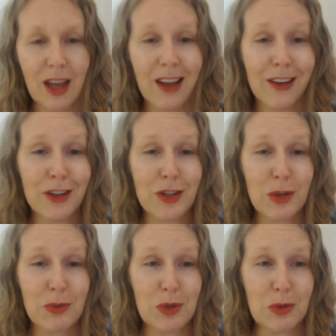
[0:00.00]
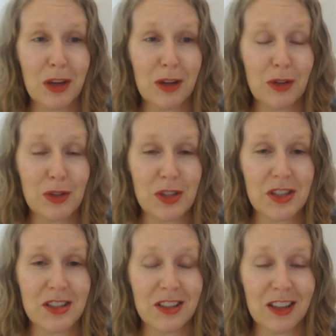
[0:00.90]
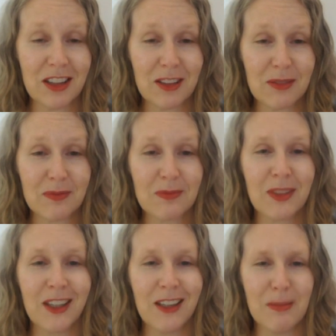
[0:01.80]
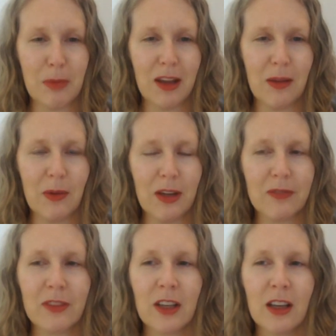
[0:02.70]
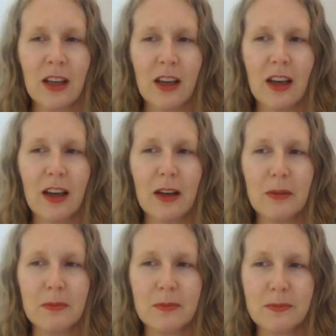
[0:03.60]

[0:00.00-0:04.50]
and I don't do that consistently, by the way, but